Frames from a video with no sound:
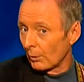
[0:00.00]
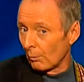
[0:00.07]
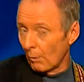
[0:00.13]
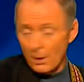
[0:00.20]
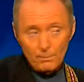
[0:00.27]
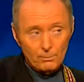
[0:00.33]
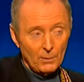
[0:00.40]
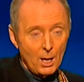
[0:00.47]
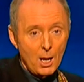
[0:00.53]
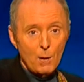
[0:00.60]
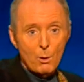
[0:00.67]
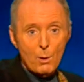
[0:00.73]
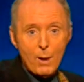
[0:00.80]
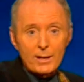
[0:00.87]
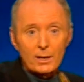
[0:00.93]
right?
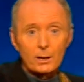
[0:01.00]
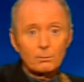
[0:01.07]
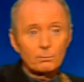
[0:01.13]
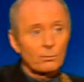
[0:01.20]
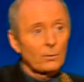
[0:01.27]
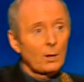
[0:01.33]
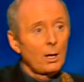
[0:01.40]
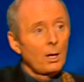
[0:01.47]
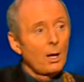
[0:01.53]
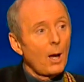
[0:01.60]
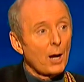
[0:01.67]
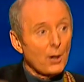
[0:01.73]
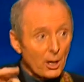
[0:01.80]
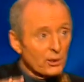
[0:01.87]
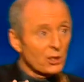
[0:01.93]
And we went in,
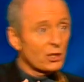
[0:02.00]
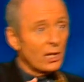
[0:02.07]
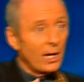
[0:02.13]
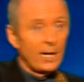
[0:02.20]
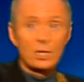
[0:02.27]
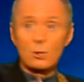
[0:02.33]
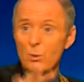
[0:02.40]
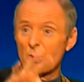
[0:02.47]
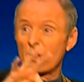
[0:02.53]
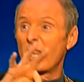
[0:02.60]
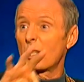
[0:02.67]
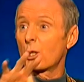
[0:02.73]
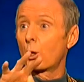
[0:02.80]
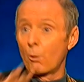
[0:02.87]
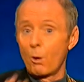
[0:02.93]
and on stage was
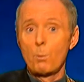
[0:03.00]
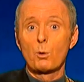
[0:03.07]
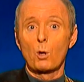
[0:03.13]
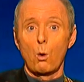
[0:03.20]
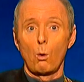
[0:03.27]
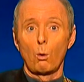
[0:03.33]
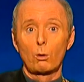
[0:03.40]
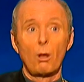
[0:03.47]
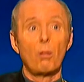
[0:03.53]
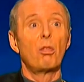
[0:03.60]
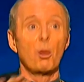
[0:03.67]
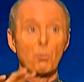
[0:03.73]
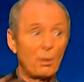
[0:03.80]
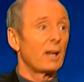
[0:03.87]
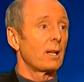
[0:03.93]
this group called
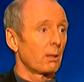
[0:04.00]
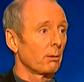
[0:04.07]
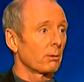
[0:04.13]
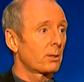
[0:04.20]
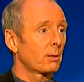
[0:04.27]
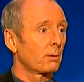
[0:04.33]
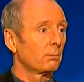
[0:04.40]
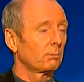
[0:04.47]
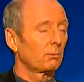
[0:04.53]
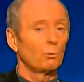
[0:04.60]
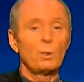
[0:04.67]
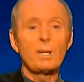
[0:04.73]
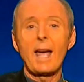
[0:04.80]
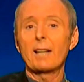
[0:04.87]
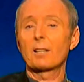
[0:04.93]
The Beatles.
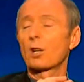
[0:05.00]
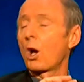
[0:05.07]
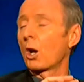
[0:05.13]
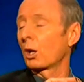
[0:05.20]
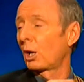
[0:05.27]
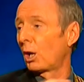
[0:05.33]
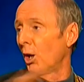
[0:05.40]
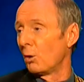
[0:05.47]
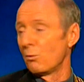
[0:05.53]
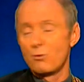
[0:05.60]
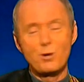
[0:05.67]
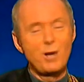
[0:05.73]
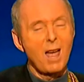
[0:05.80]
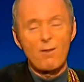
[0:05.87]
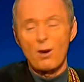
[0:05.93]
We hadn't got a clue,
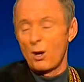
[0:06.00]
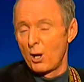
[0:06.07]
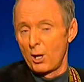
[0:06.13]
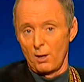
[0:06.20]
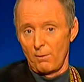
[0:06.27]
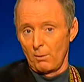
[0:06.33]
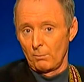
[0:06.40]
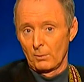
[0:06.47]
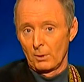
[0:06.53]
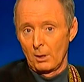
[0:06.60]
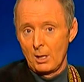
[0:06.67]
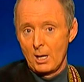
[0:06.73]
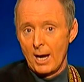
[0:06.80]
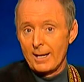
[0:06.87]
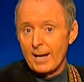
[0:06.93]
never heard of them.
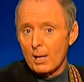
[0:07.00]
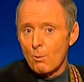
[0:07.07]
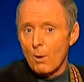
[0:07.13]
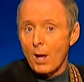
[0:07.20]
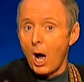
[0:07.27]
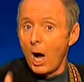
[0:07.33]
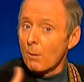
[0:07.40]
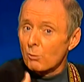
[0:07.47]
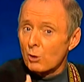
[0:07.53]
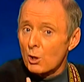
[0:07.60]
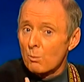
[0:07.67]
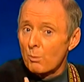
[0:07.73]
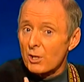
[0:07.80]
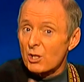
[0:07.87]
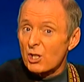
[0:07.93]
And anyway, I'm
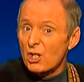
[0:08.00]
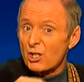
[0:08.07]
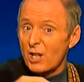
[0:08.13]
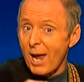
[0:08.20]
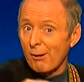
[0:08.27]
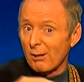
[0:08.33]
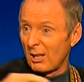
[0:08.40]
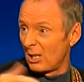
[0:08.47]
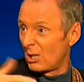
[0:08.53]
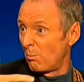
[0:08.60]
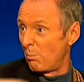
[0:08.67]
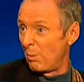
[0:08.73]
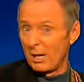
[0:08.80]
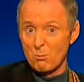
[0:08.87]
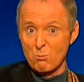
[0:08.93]
too busy staring at this
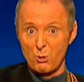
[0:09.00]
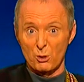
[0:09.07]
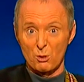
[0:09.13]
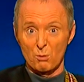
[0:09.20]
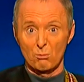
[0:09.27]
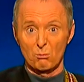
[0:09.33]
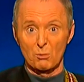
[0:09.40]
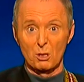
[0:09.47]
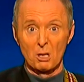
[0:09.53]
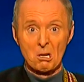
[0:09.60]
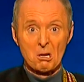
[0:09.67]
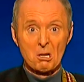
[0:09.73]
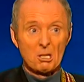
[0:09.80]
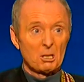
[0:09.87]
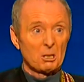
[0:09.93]
big-bosomed,
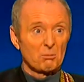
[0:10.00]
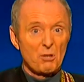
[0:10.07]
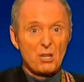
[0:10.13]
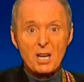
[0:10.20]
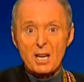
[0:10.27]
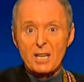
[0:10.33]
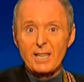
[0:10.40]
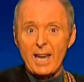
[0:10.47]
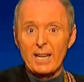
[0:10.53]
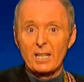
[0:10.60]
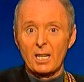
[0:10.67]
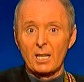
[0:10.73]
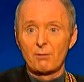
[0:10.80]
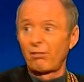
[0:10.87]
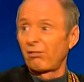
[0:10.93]

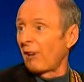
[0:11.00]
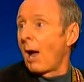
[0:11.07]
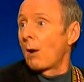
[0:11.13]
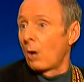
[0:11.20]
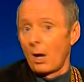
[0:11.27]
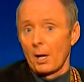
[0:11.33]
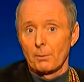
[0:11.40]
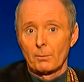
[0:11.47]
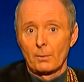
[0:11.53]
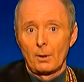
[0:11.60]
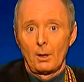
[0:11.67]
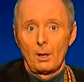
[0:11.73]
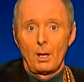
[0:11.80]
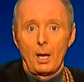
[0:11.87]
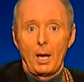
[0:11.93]
near-naked Fraulein.
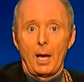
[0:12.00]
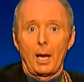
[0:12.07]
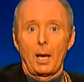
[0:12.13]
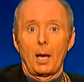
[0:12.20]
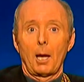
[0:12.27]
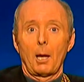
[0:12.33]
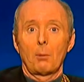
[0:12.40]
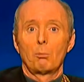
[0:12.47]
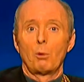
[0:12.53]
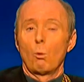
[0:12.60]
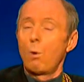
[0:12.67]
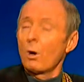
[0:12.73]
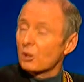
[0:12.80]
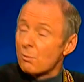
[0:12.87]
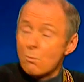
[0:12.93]
Uh,
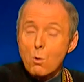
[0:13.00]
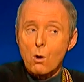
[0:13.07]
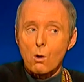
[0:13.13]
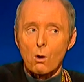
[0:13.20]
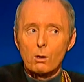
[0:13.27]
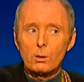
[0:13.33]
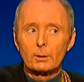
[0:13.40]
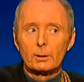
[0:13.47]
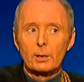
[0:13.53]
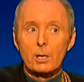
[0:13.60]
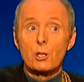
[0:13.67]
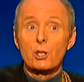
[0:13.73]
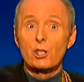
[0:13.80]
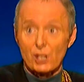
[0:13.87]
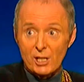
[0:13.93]
but what's more,
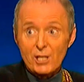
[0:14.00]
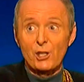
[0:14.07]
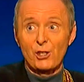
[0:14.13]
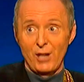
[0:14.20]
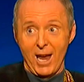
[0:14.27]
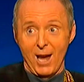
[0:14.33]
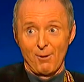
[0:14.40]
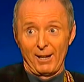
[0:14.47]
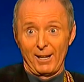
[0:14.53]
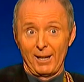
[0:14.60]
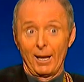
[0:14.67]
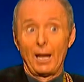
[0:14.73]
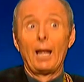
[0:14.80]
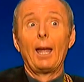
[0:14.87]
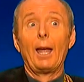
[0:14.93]
she's staring
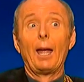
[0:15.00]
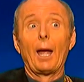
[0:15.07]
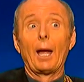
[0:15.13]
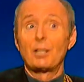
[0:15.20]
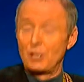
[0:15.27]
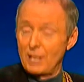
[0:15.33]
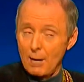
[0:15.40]
at